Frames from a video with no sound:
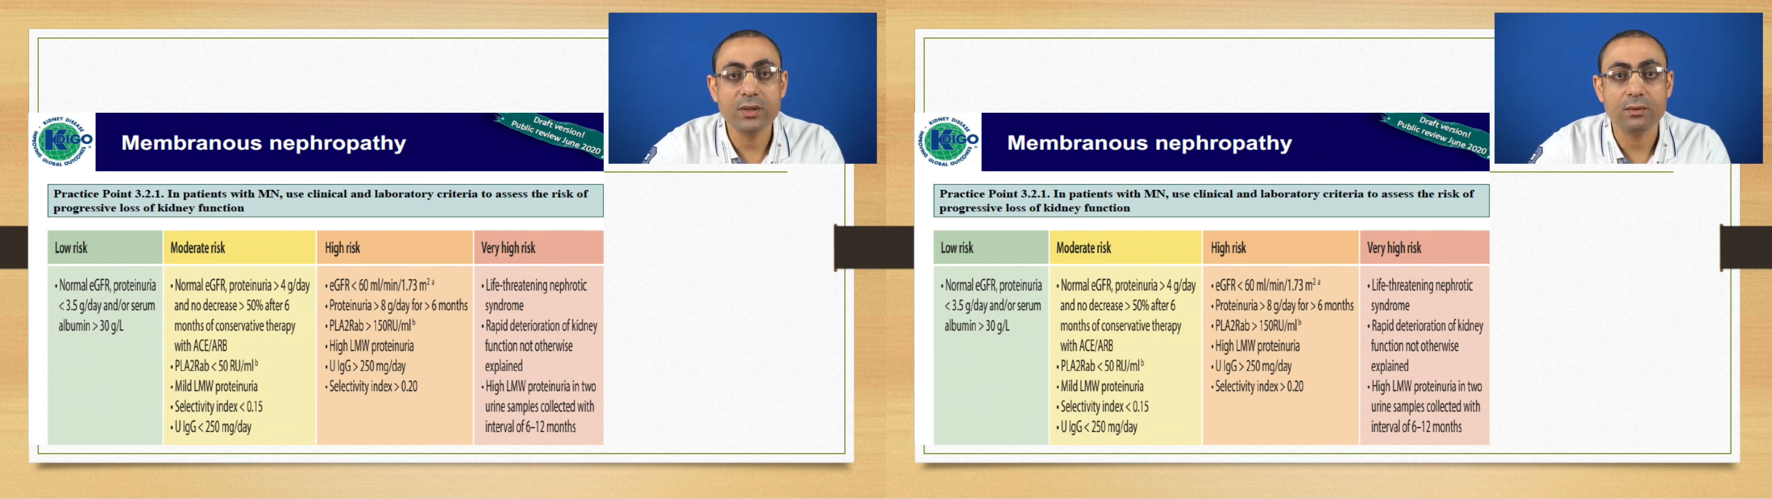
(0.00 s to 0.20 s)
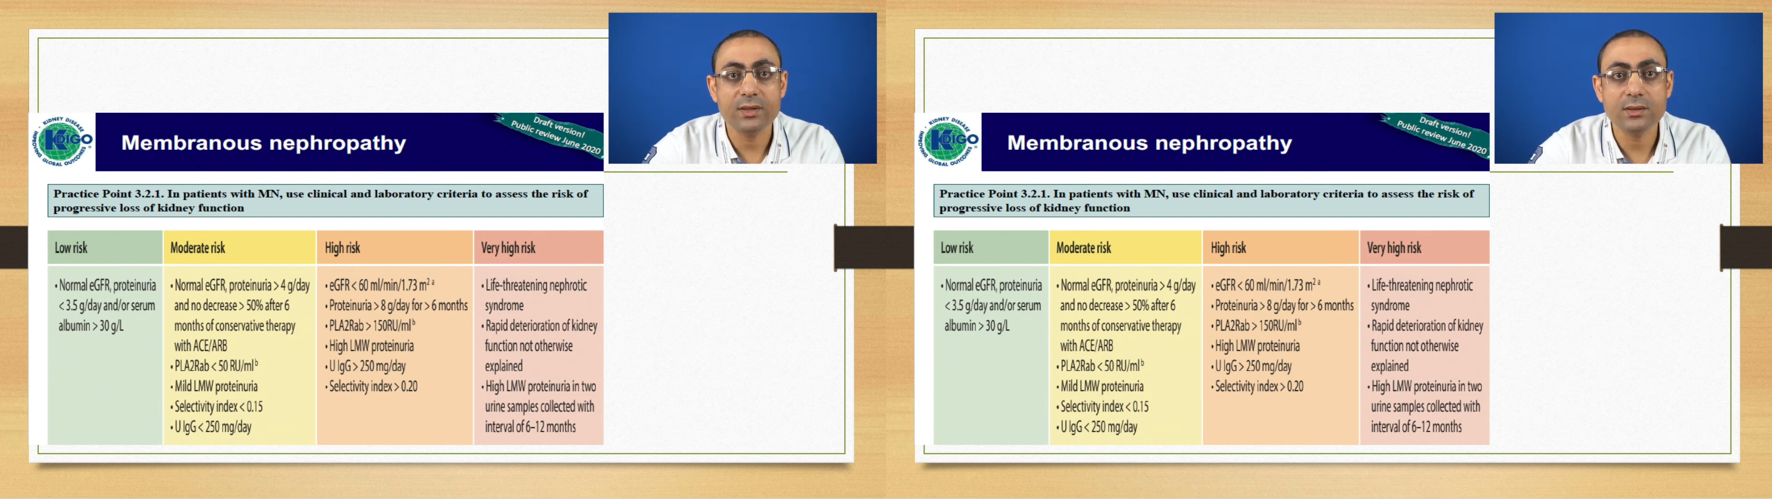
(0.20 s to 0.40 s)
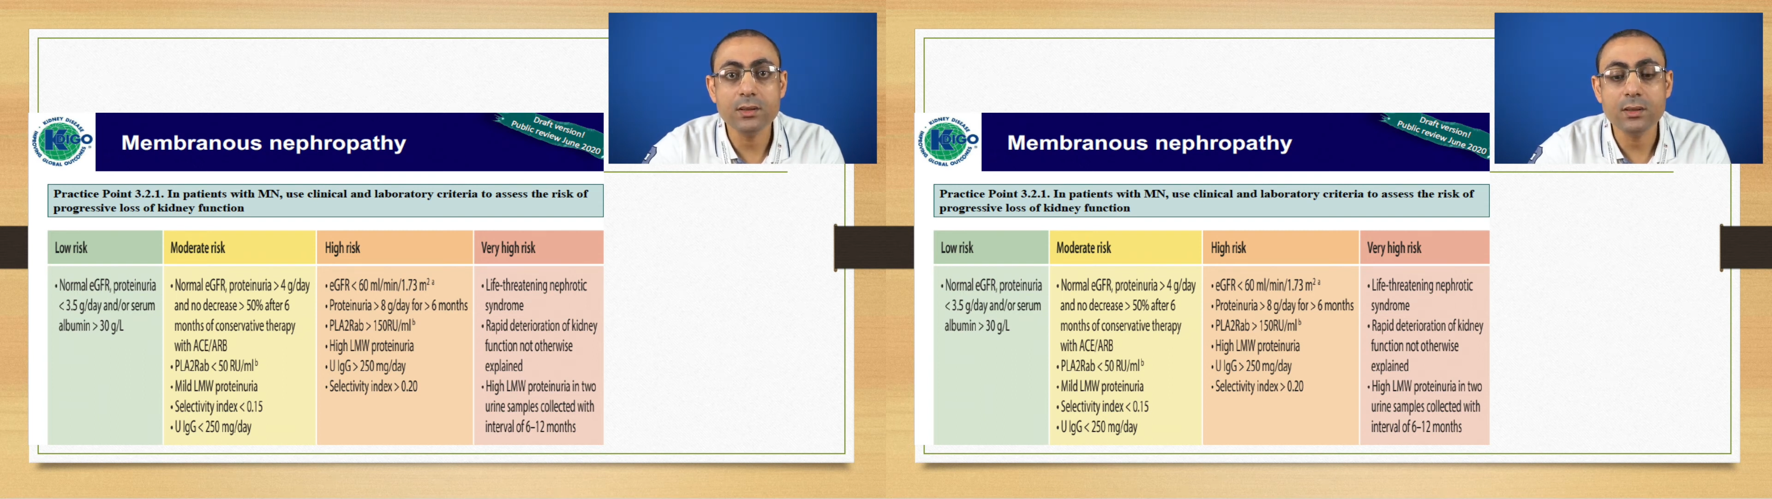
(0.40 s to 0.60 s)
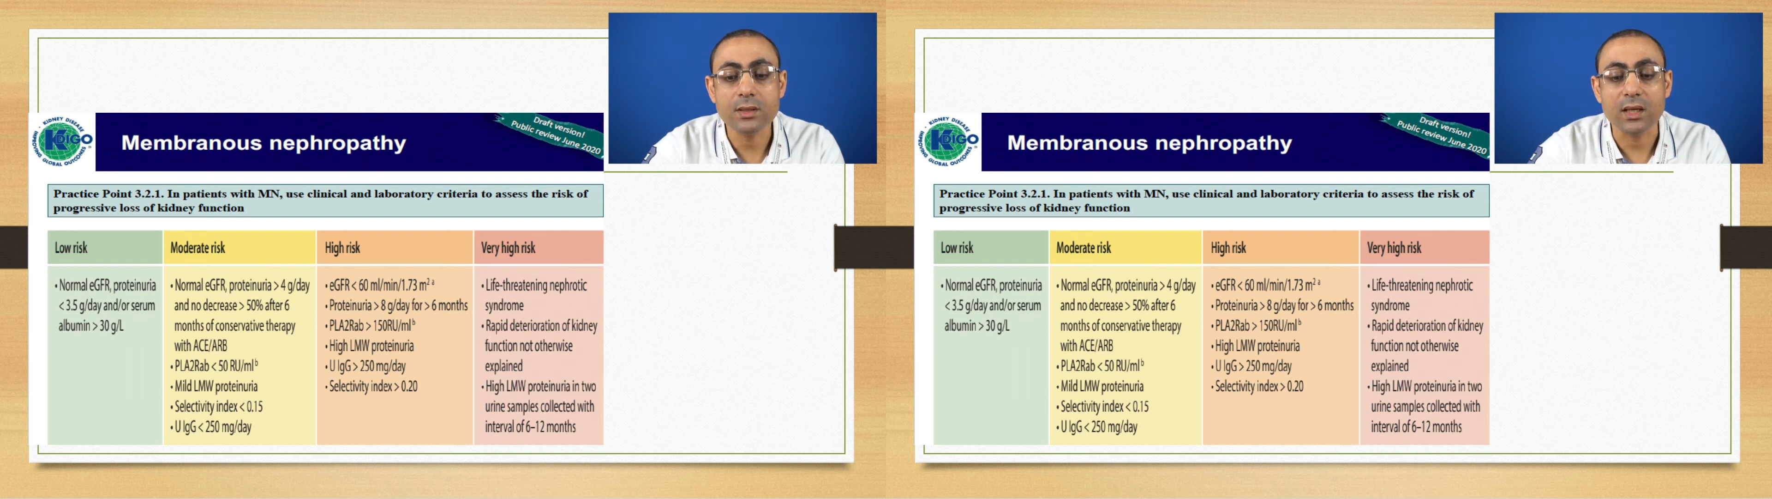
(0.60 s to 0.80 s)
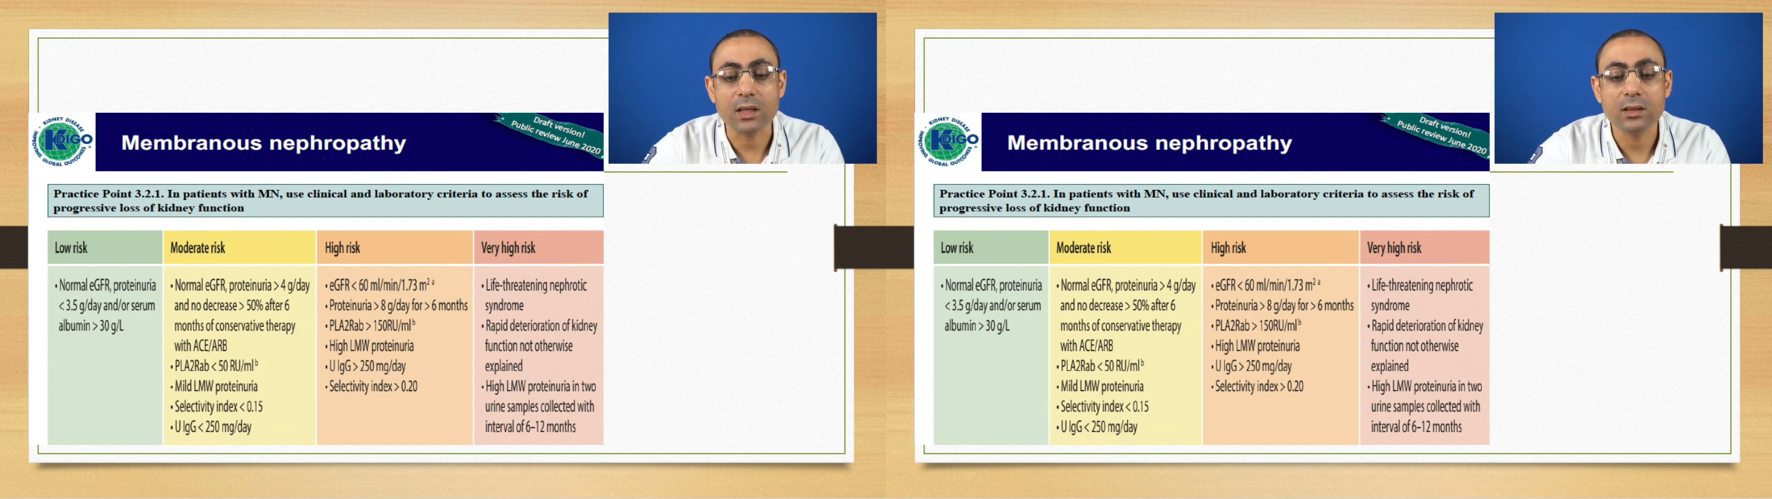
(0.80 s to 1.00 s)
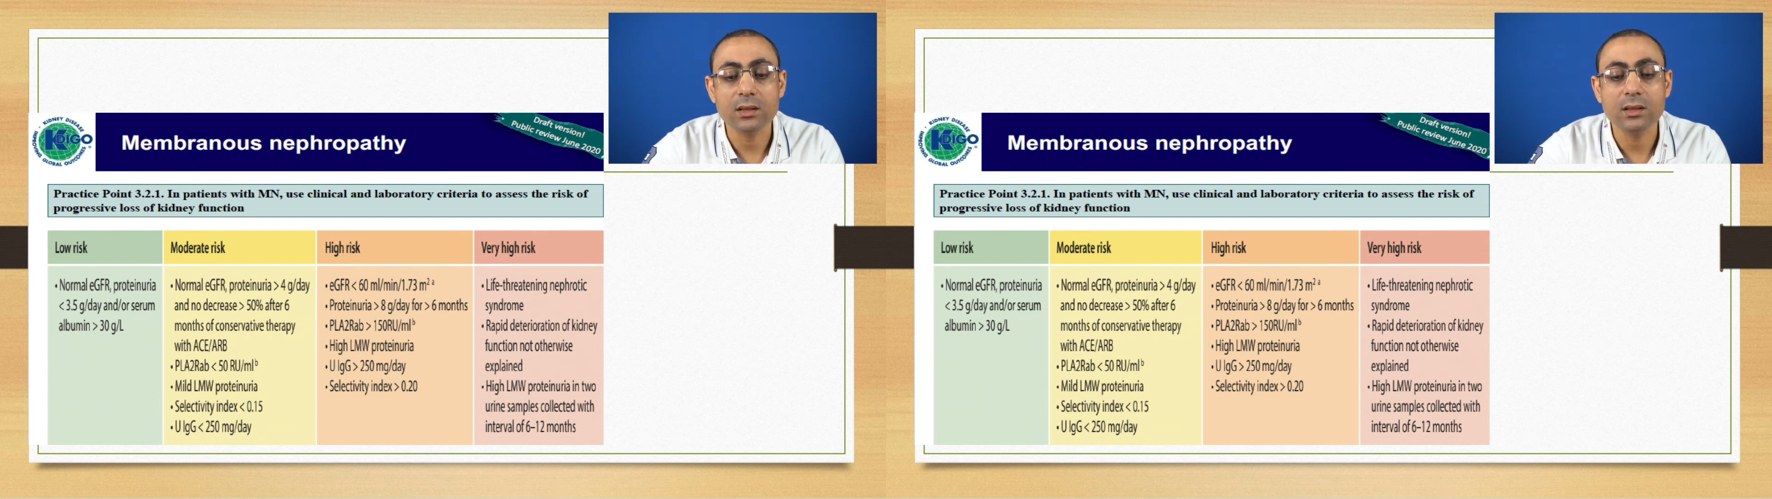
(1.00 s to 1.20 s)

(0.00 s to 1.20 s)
criteria